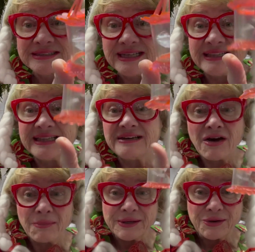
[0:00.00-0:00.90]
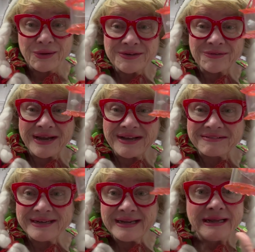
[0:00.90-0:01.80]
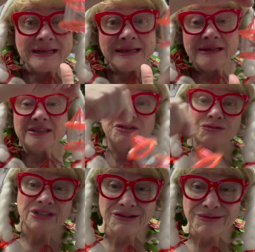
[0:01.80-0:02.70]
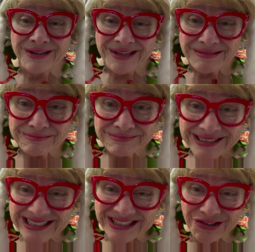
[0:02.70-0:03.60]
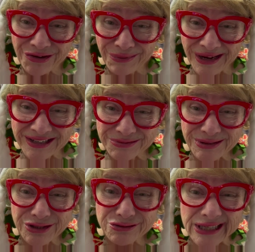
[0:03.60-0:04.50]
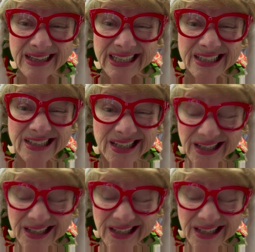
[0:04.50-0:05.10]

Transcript: and they'd all be going around. So, it doesn't go around because we use LED.